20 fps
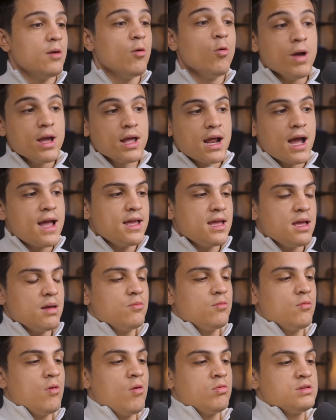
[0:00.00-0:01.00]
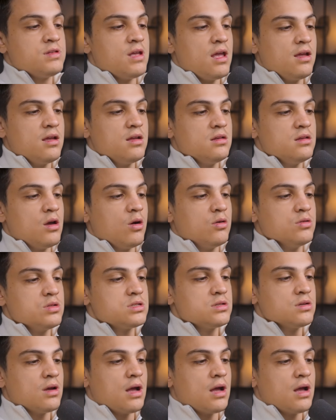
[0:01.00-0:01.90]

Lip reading: When I am taking notes